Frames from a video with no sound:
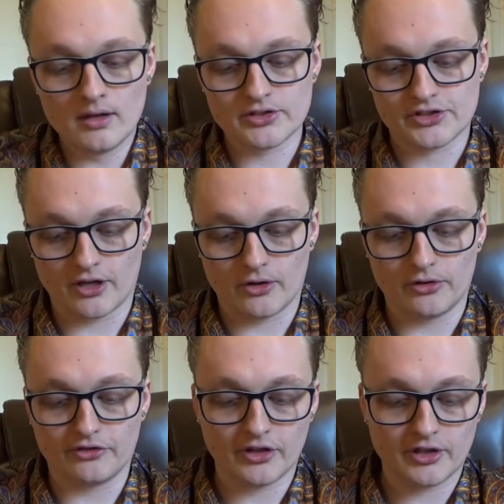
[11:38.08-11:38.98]
So
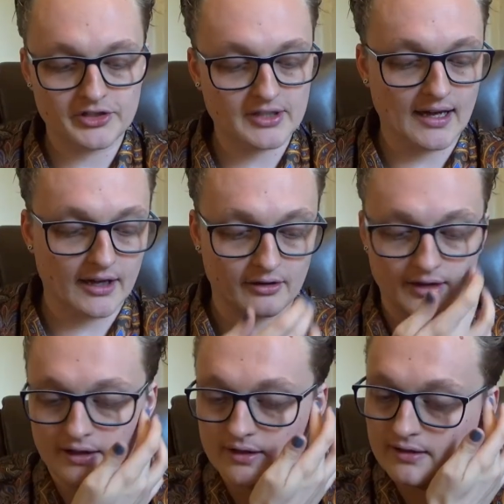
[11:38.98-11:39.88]
the first
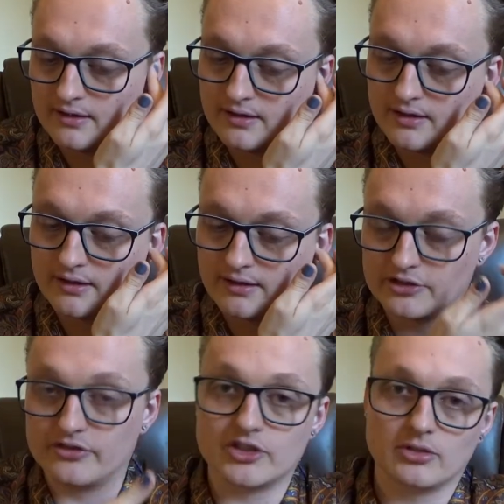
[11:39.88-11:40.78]
category
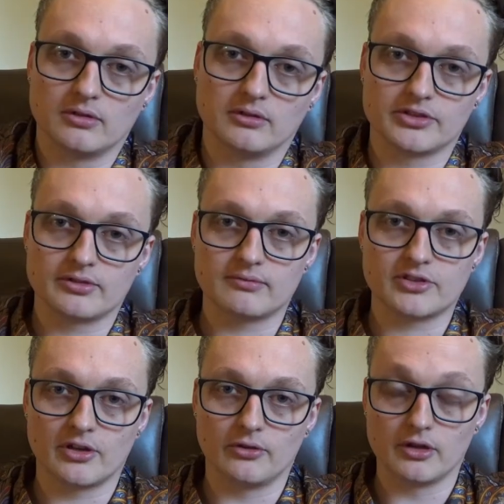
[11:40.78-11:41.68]
is visuals.
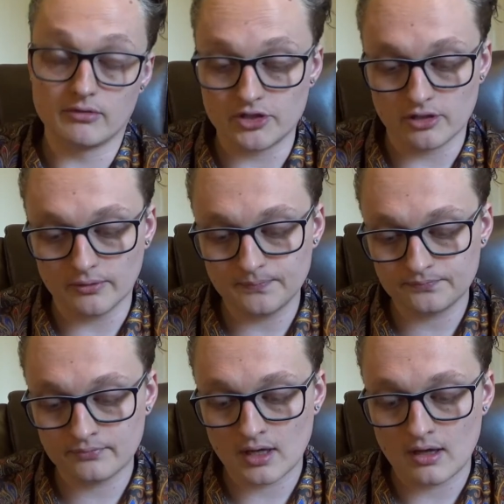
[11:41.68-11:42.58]
So the original,
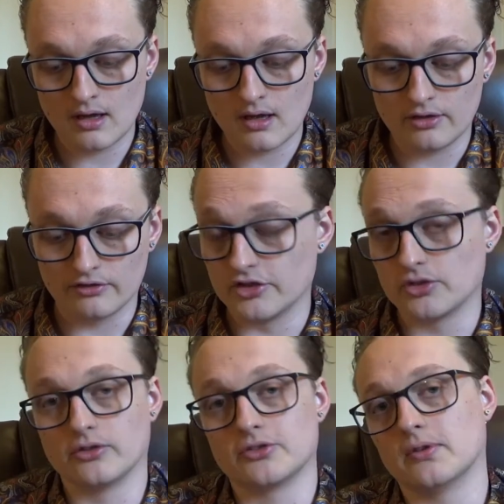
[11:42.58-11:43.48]
the
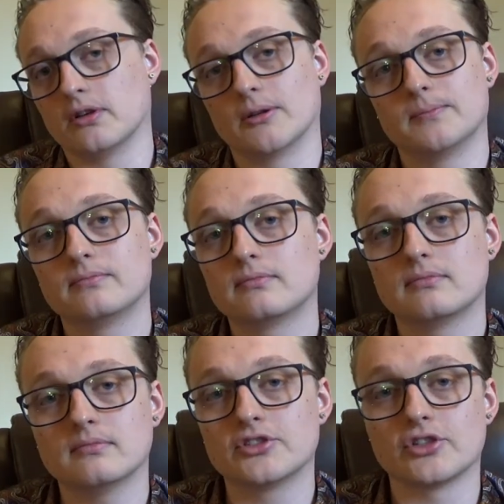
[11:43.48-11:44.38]
visuals were
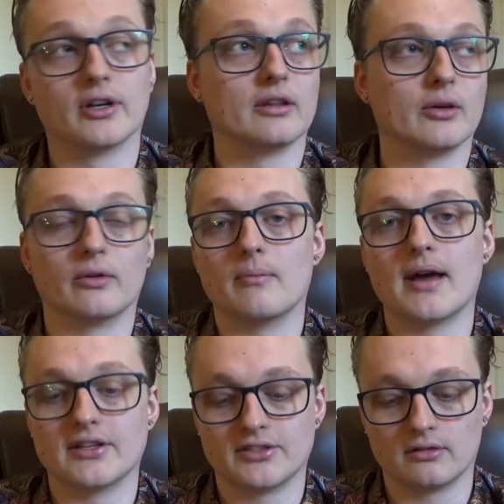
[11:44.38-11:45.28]
stunning, they were
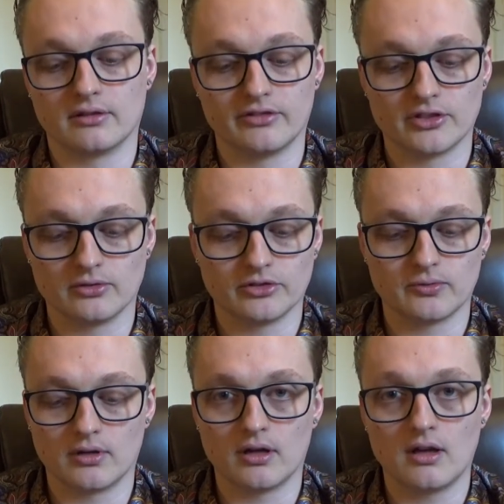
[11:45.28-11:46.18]
amazing, the
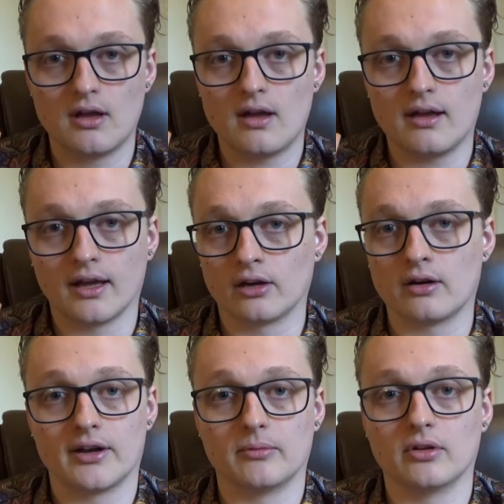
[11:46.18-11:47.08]
visuals were
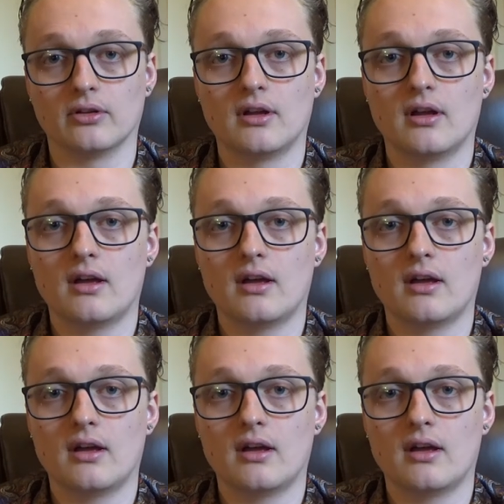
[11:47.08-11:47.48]
incredible.